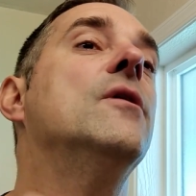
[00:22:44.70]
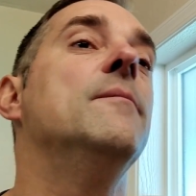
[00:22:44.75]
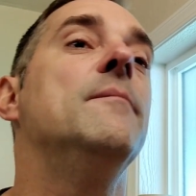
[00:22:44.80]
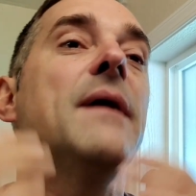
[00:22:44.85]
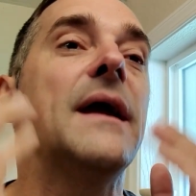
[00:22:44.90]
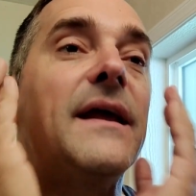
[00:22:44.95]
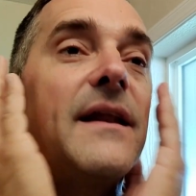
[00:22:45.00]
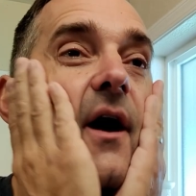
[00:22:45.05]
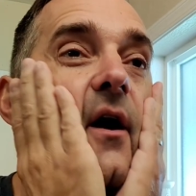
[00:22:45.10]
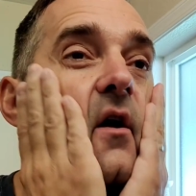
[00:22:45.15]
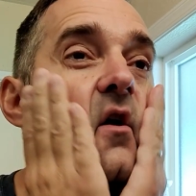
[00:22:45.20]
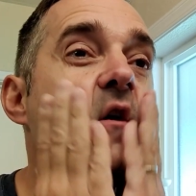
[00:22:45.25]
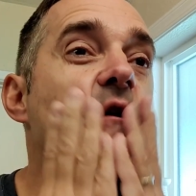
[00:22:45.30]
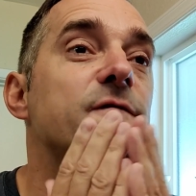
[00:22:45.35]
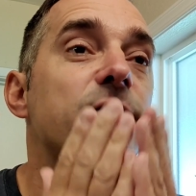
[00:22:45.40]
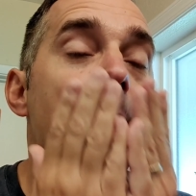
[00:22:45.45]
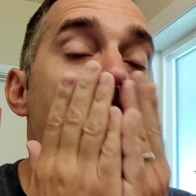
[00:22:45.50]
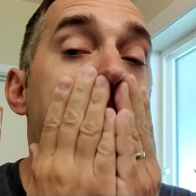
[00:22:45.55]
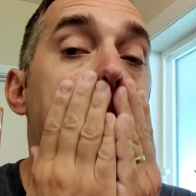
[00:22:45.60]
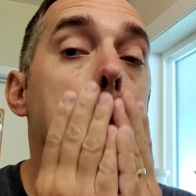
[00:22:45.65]
were made out
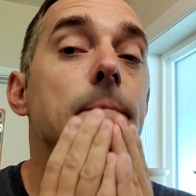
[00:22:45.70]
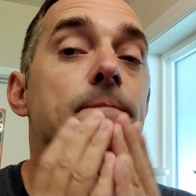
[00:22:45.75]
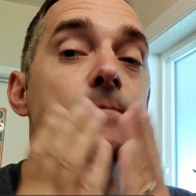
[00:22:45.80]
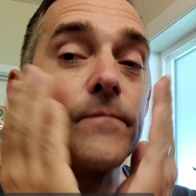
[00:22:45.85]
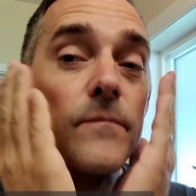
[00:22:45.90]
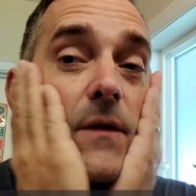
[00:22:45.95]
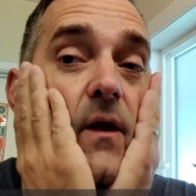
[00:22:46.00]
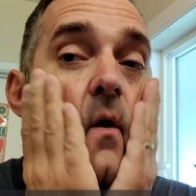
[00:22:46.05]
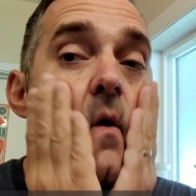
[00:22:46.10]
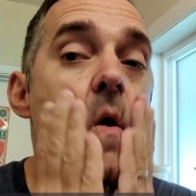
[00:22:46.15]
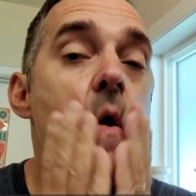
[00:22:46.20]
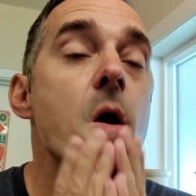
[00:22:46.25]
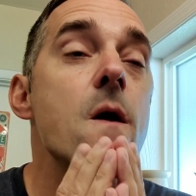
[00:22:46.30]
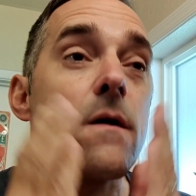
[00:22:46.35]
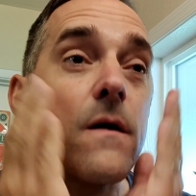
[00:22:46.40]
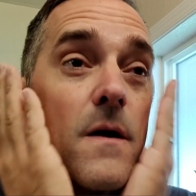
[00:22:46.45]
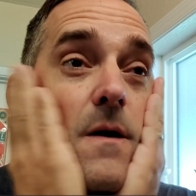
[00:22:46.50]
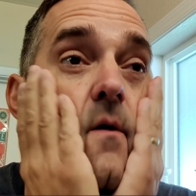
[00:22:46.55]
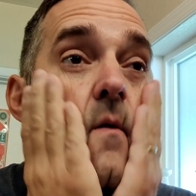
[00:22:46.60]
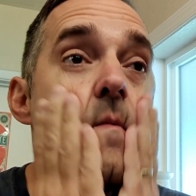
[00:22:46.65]
of
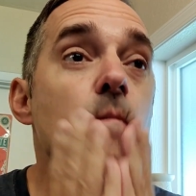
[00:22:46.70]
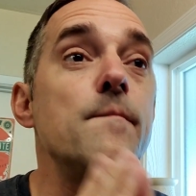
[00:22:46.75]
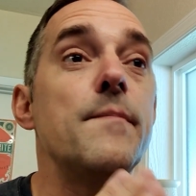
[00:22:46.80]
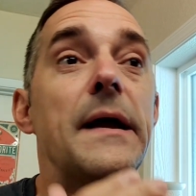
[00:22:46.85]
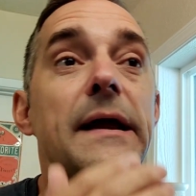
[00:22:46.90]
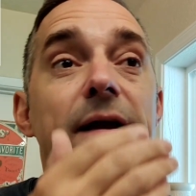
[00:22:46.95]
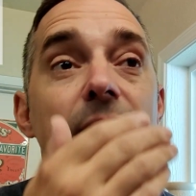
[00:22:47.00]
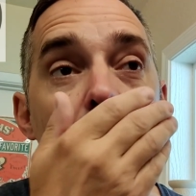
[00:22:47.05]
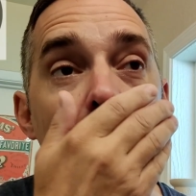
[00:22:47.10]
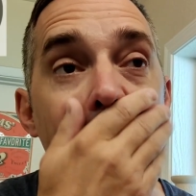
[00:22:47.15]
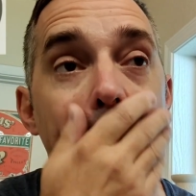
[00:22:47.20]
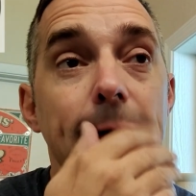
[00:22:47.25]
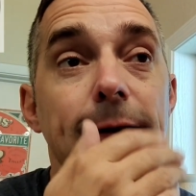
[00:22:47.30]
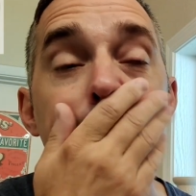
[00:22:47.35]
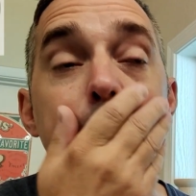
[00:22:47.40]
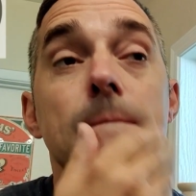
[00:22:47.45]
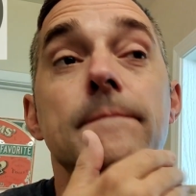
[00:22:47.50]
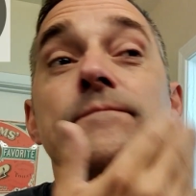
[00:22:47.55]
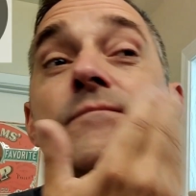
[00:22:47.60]
Bakelite.